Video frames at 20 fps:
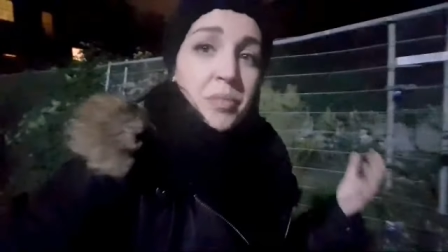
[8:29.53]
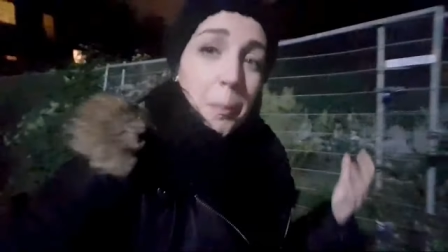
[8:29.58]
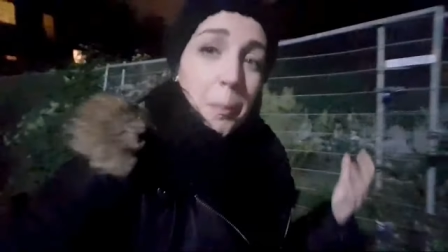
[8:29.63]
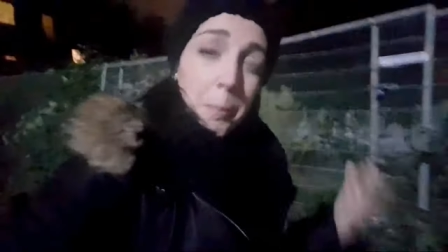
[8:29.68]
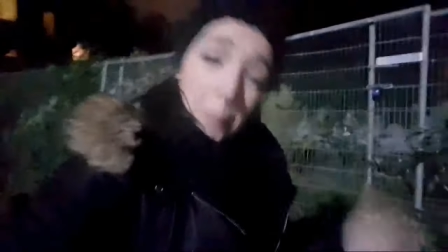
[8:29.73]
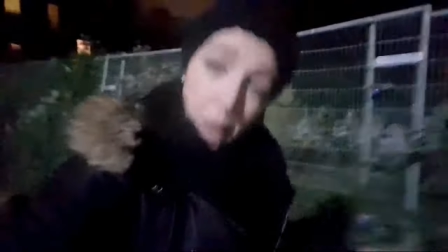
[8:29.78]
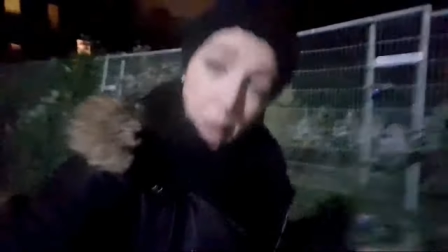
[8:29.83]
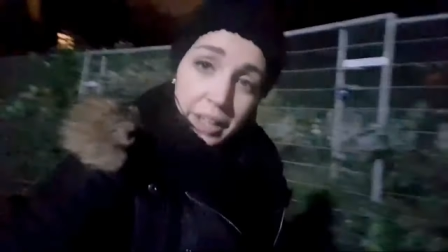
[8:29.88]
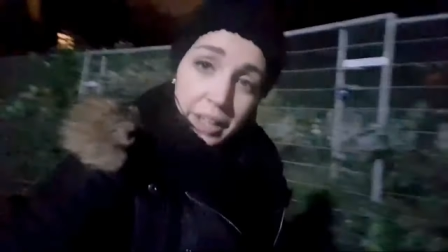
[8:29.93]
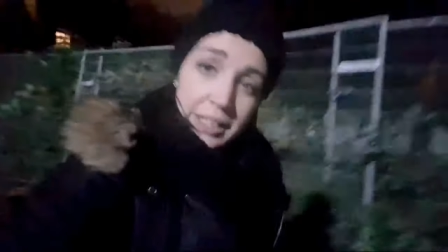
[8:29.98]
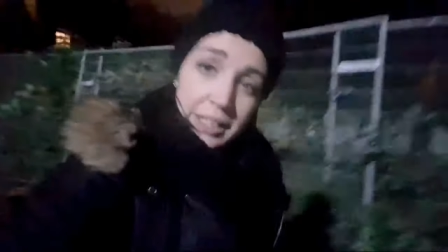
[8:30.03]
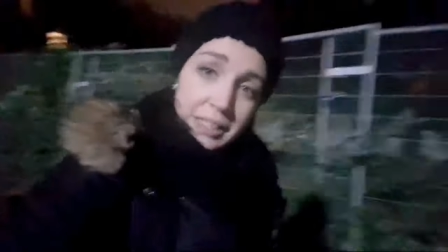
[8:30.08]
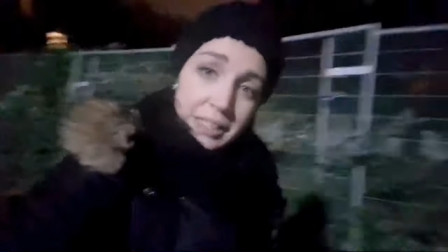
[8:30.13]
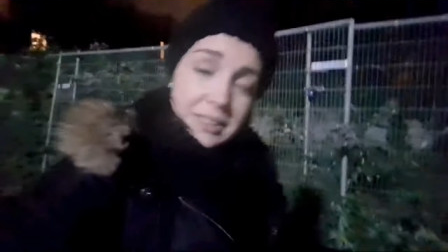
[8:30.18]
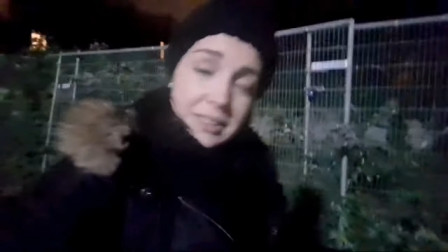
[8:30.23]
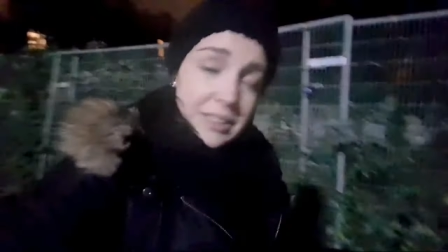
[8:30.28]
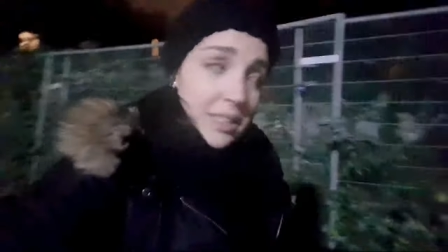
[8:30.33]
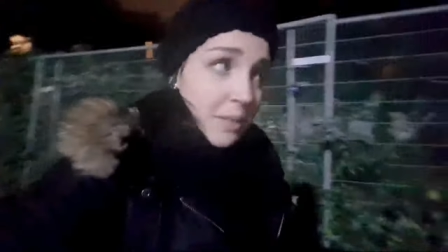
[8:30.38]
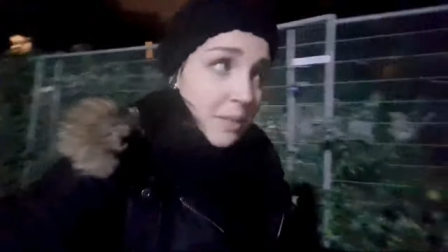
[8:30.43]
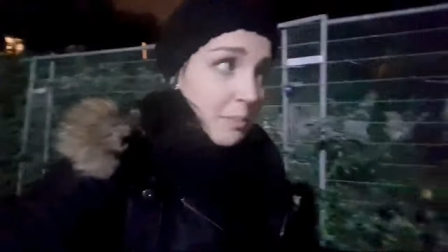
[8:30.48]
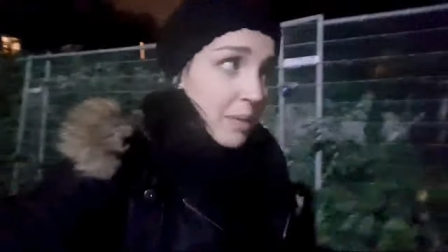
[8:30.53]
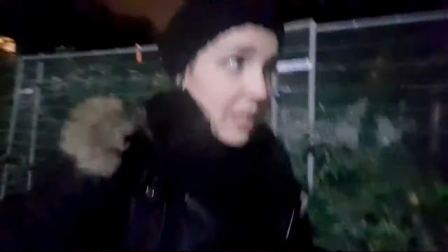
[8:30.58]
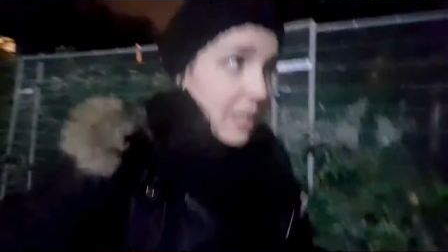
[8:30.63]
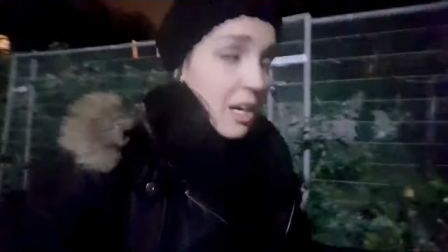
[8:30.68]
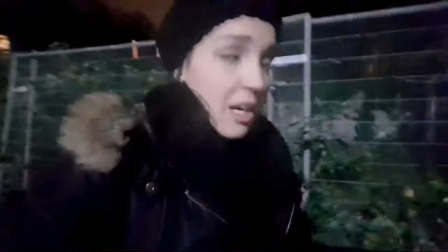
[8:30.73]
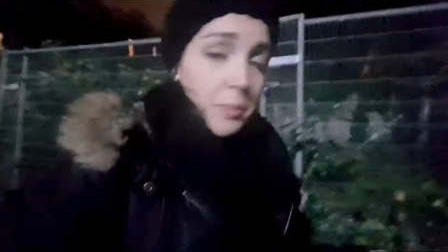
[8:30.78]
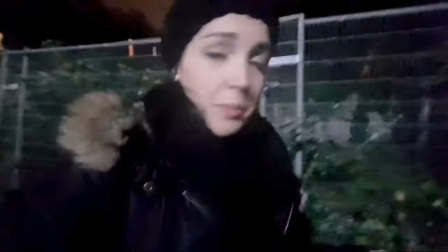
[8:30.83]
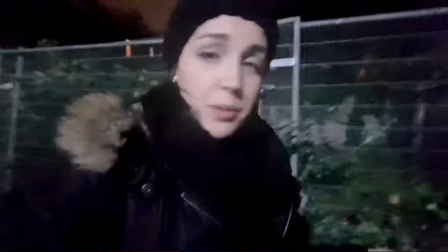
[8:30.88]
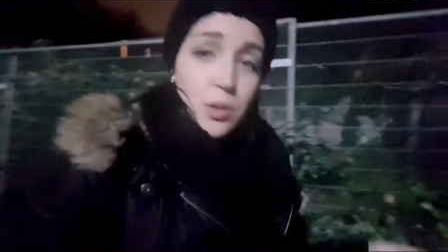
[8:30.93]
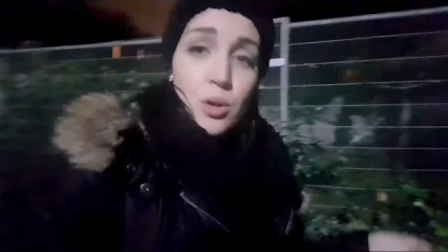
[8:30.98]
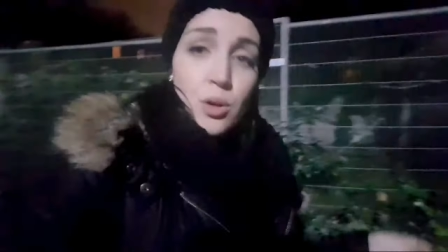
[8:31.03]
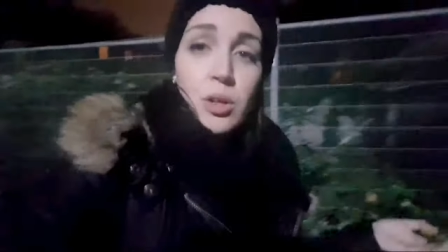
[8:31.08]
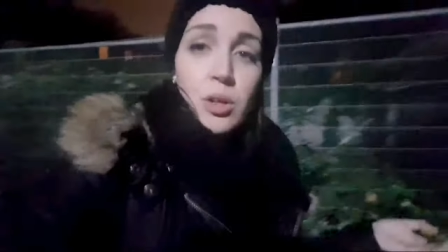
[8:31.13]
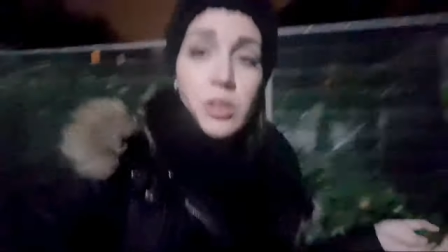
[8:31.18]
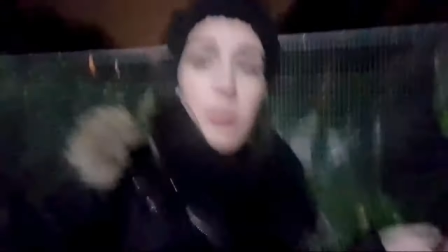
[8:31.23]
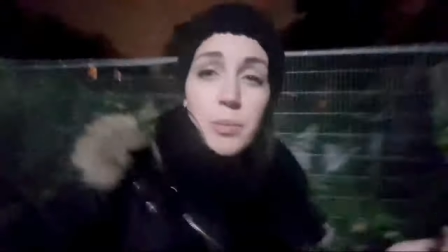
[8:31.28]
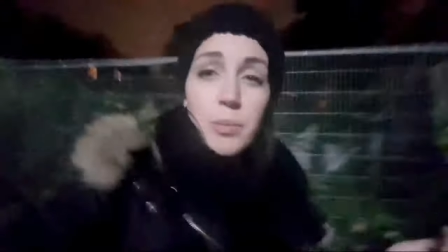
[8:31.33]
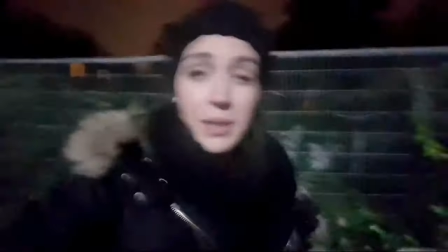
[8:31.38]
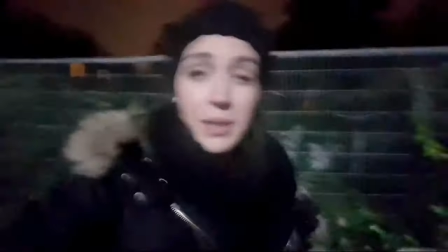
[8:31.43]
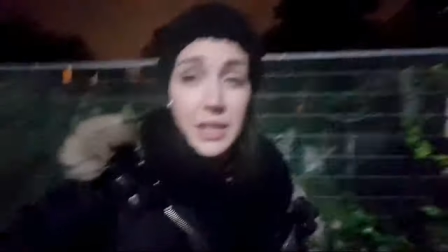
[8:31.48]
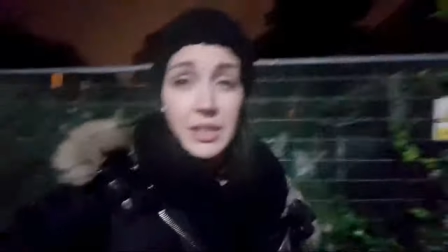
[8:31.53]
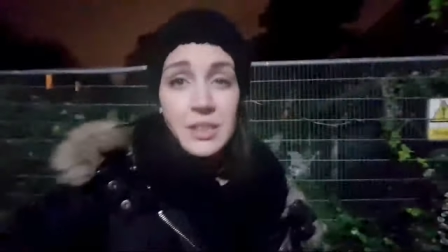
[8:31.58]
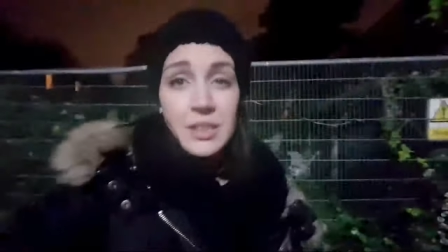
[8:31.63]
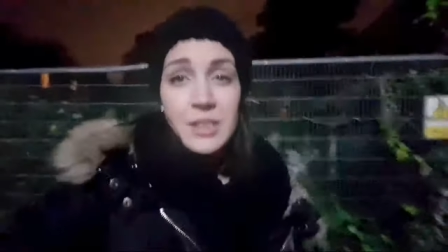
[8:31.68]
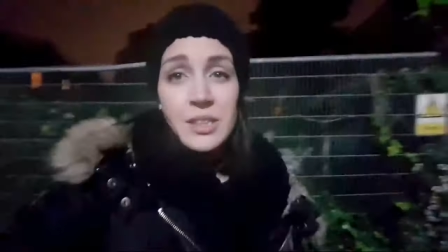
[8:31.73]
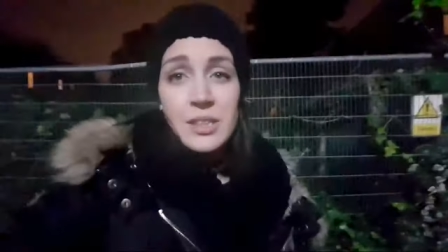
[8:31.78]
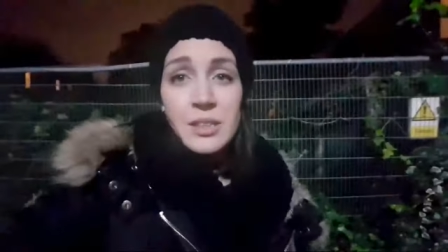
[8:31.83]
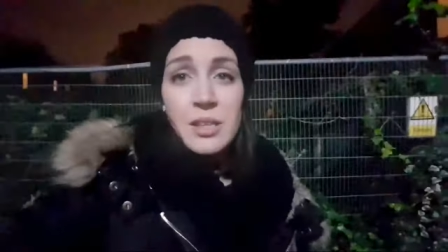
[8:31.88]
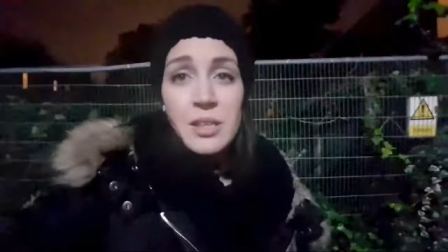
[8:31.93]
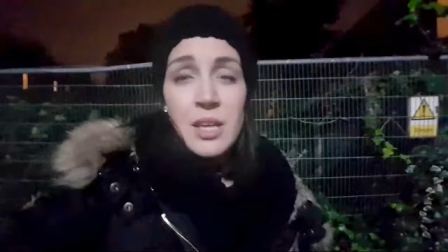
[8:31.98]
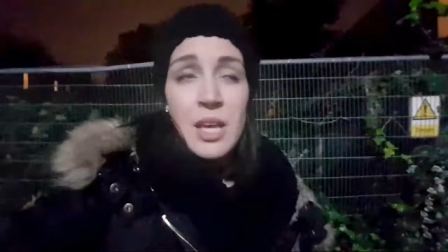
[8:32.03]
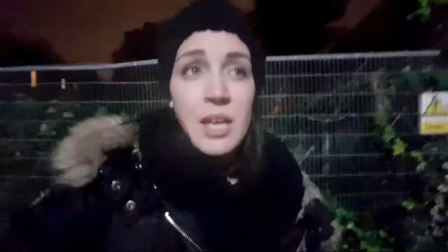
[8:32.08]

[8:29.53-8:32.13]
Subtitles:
mind, make up your own opinion,